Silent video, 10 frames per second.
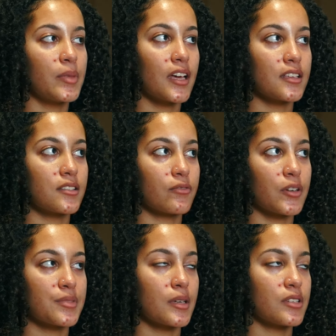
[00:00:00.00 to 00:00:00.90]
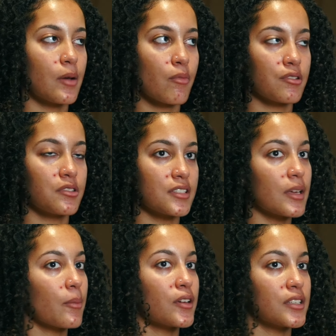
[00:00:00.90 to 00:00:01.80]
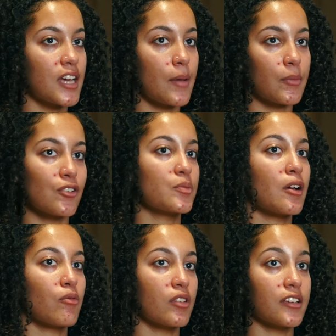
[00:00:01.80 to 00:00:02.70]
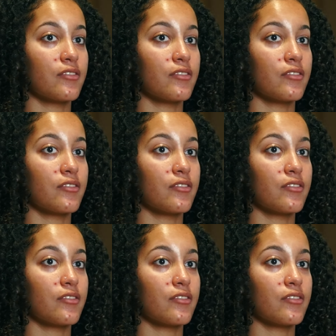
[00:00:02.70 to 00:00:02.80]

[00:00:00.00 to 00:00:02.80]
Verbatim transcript: because from September to December, the time goes by really